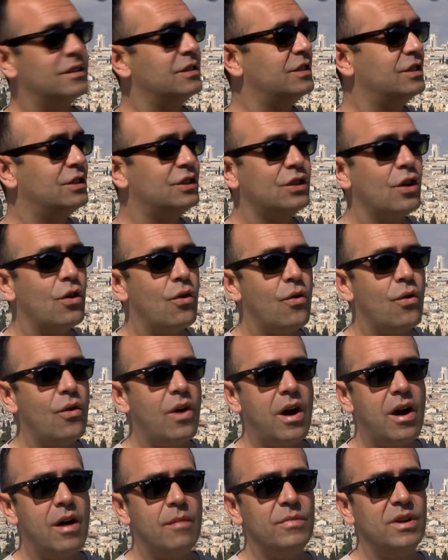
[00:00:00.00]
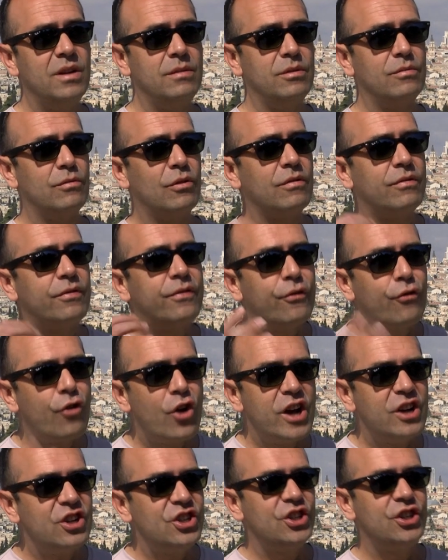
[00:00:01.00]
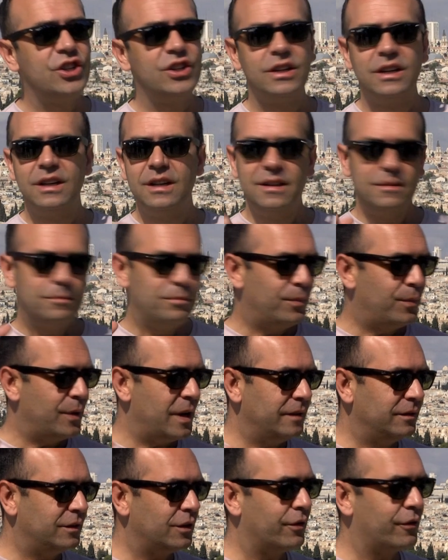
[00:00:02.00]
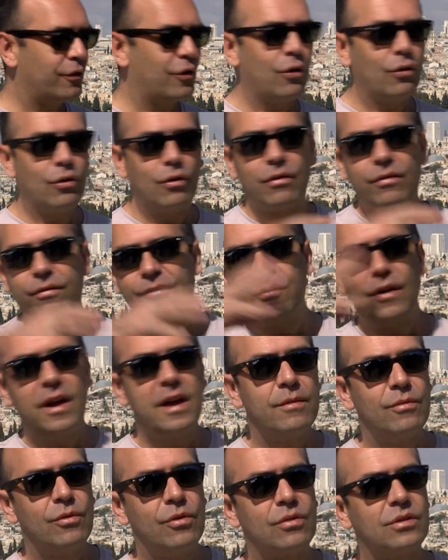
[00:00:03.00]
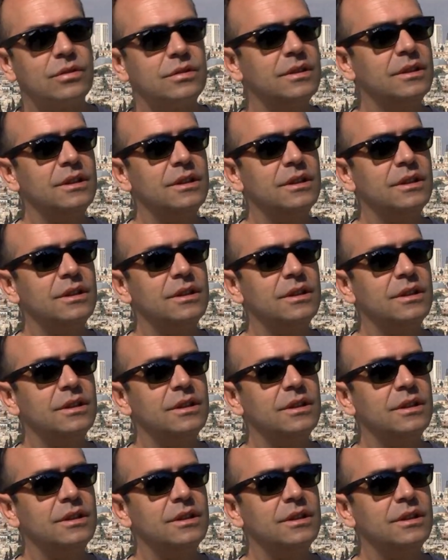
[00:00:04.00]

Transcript: so unbelievable. Fresh, plenty of color, flavor.